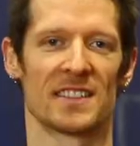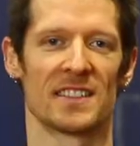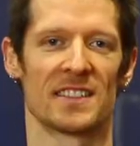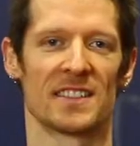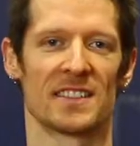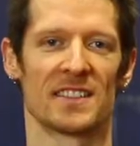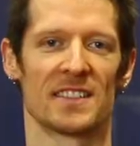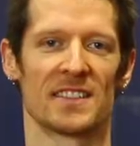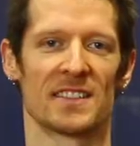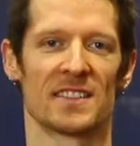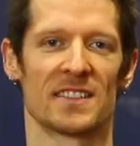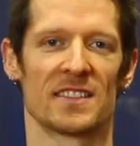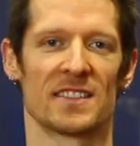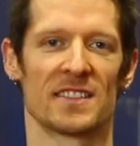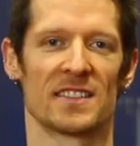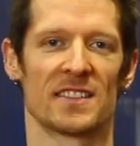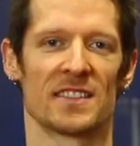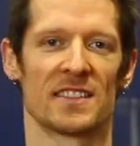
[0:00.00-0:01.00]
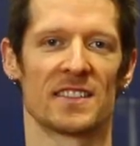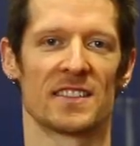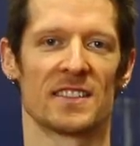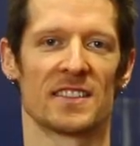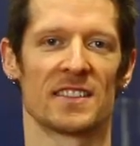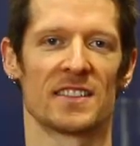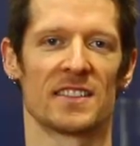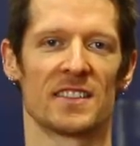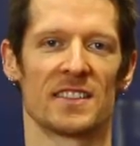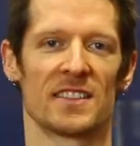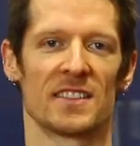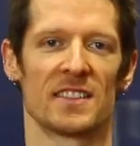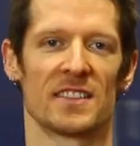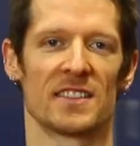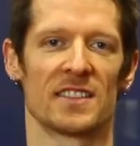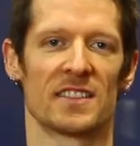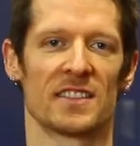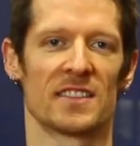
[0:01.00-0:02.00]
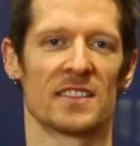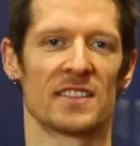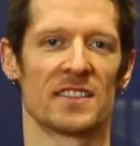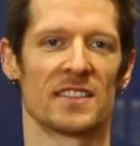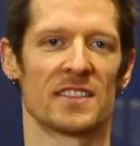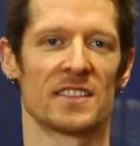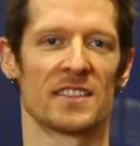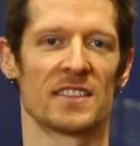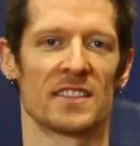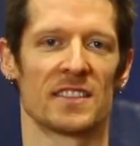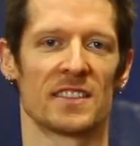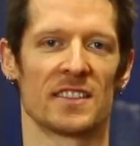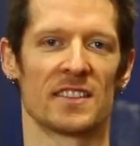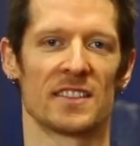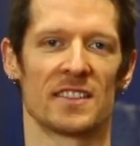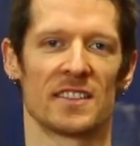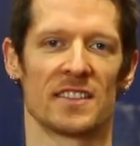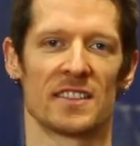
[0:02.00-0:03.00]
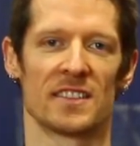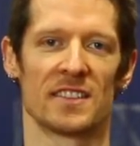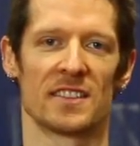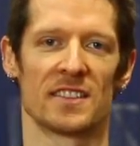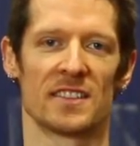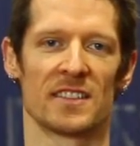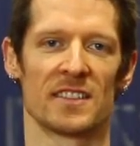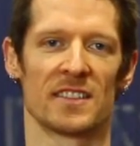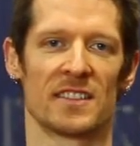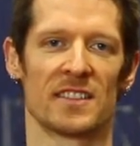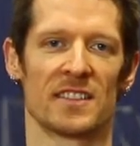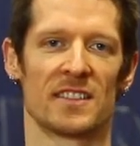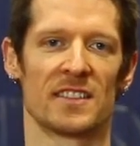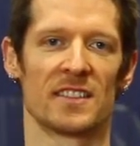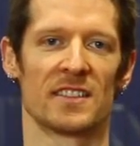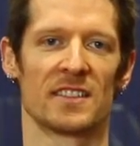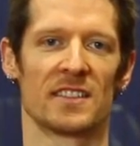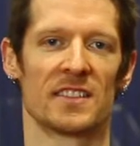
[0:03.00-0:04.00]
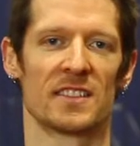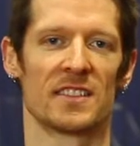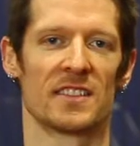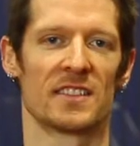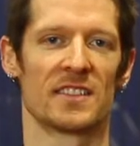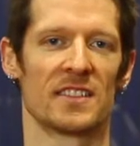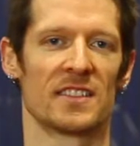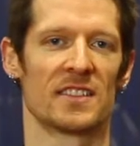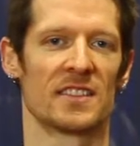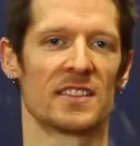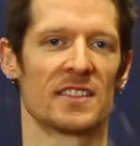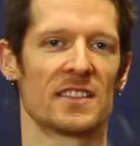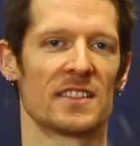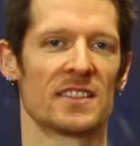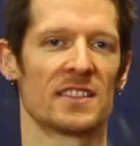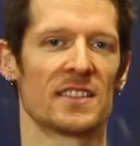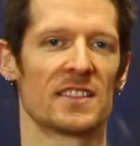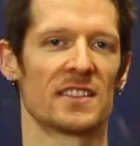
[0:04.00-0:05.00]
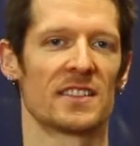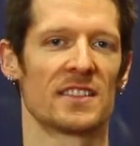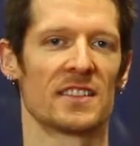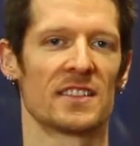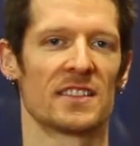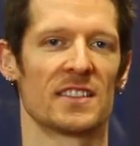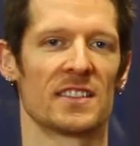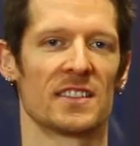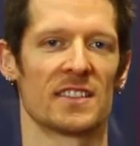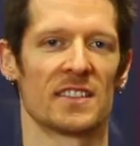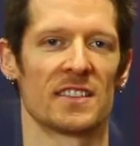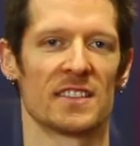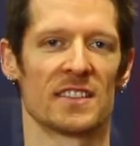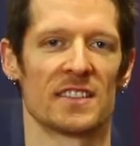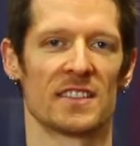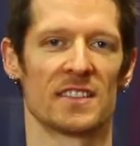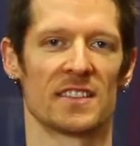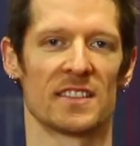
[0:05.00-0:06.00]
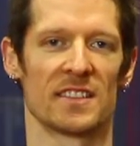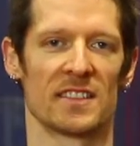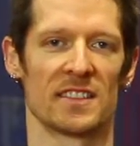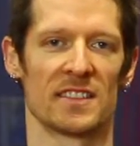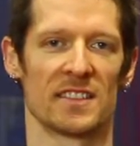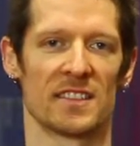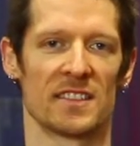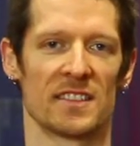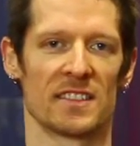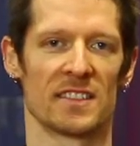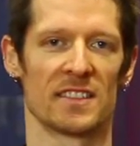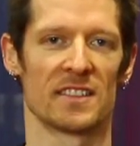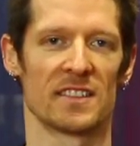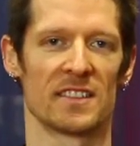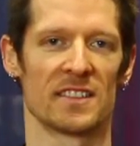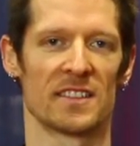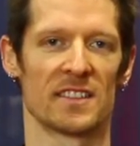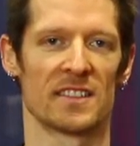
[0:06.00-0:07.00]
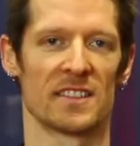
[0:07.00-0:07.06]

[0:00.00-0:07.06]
[no speech]